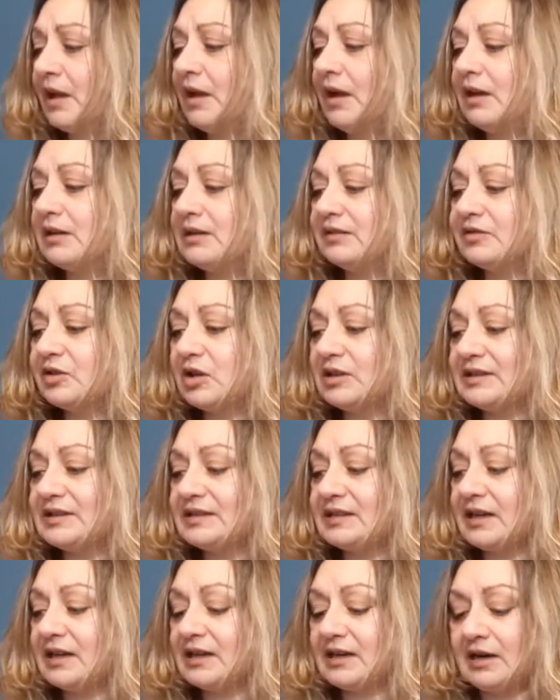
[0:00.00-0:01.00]
And I've got to
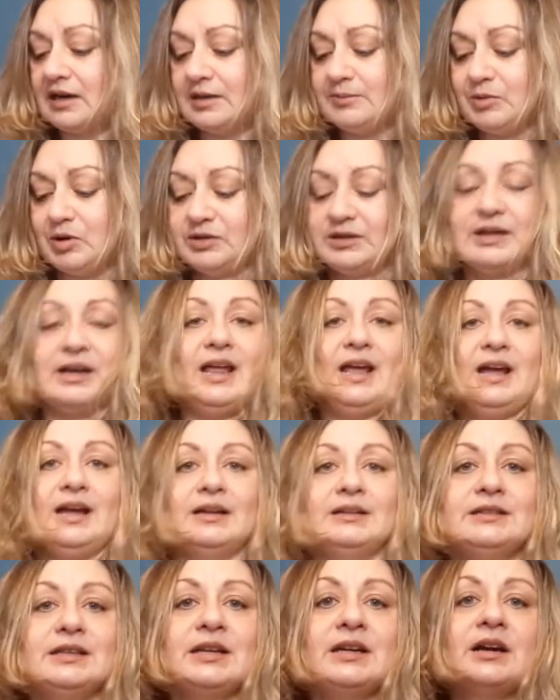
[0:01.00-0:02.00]
say, I'm
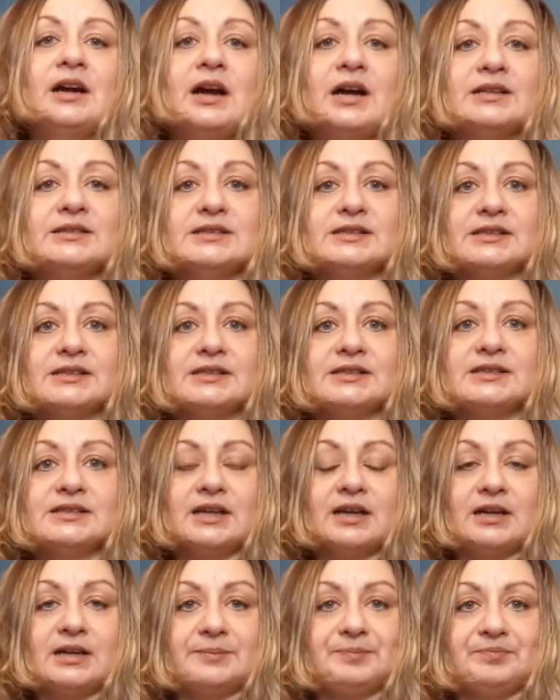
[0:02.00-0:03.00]
glad I did
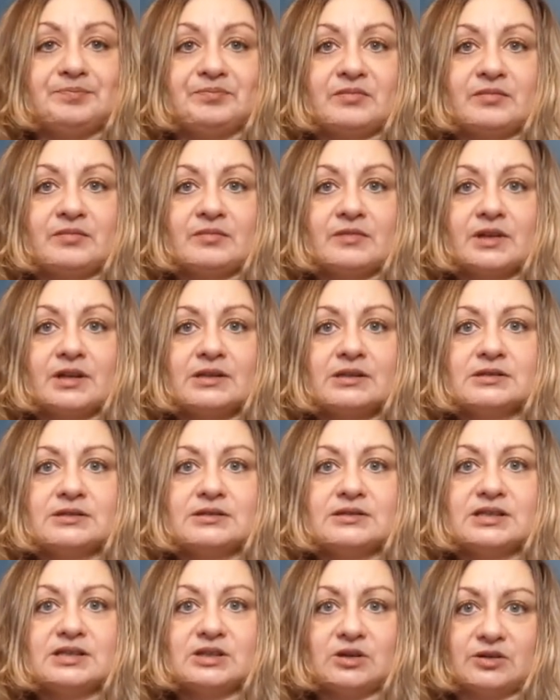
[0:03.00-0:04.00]

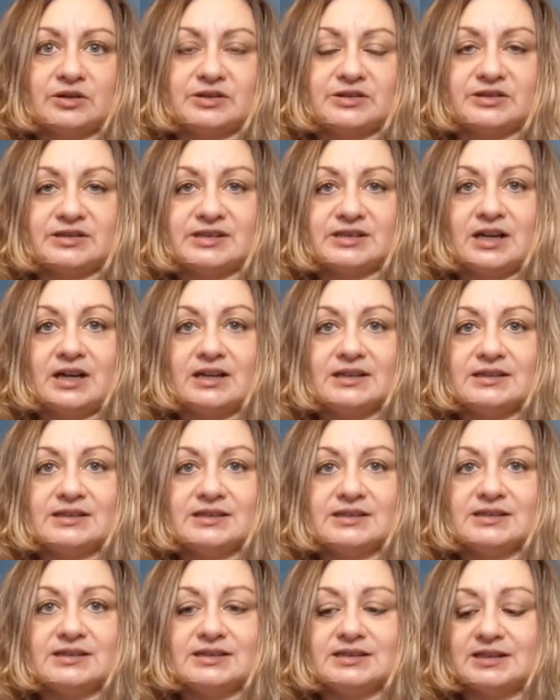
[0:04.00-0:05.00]
starter size
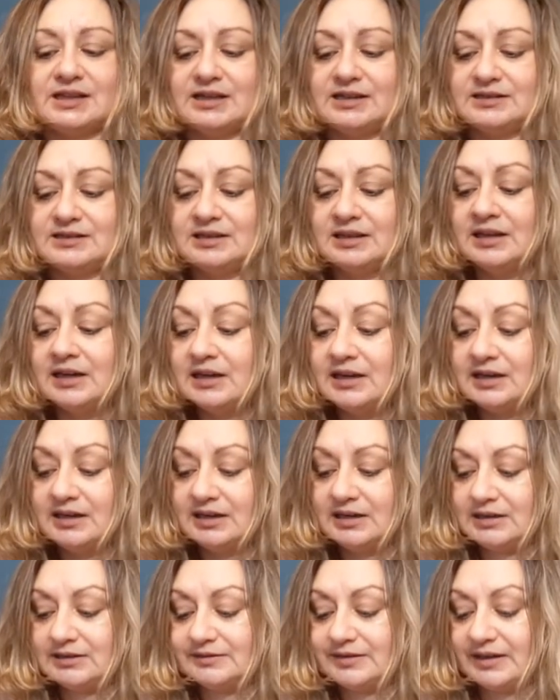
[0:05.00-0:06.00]
instead
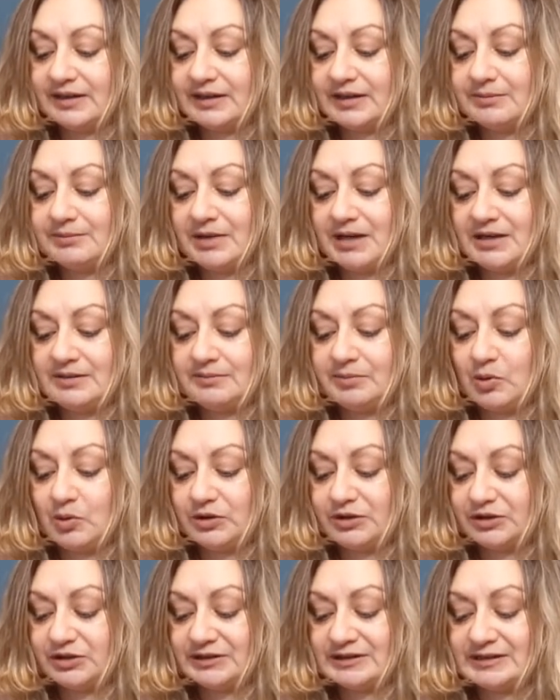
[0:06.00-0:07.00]
of like a main
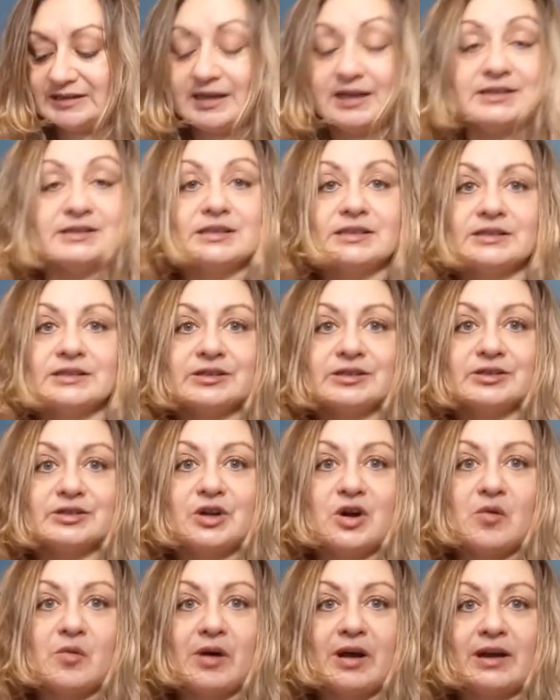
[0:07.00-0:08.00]
portion size, because there's
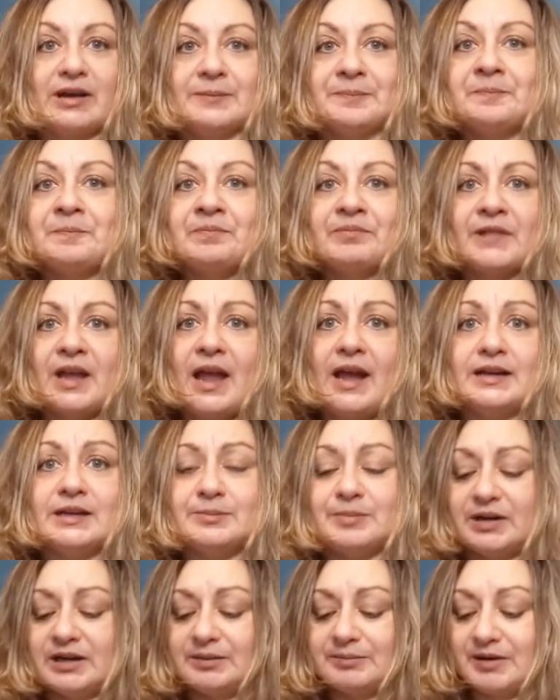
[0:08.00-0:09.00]
no way
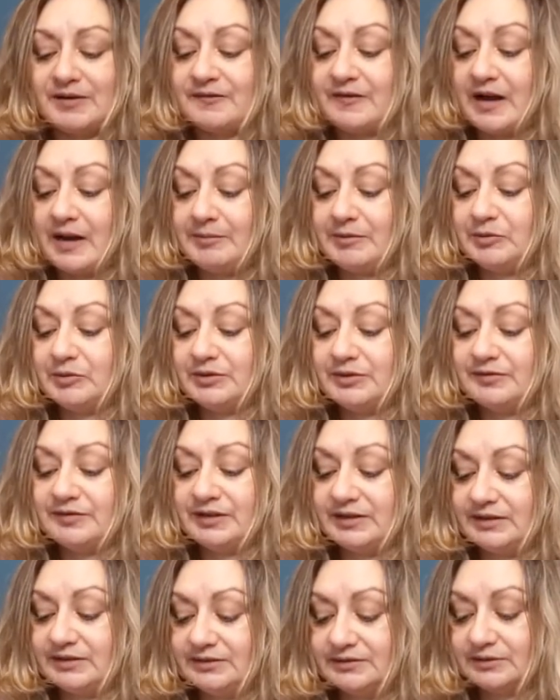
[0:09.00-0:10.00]
anybody in my family would have
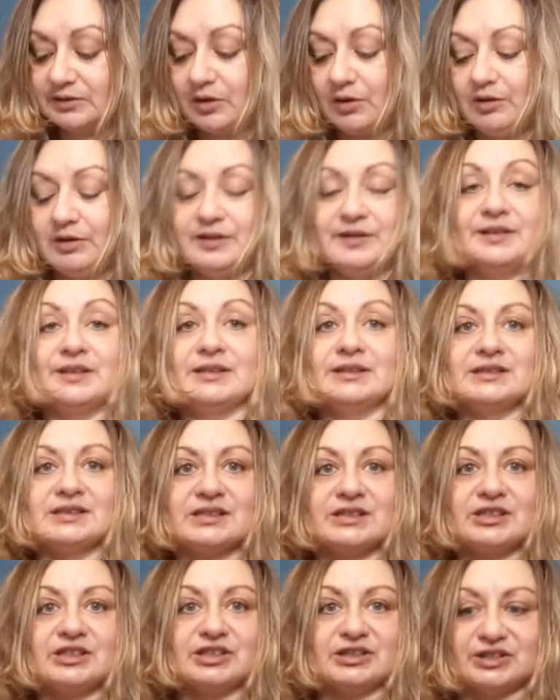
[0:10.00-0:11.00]
eaten all of this.
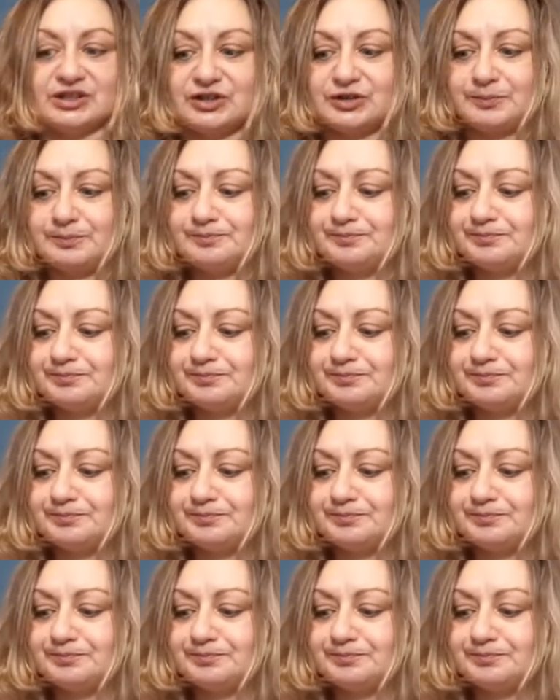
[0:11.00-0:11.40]
It's just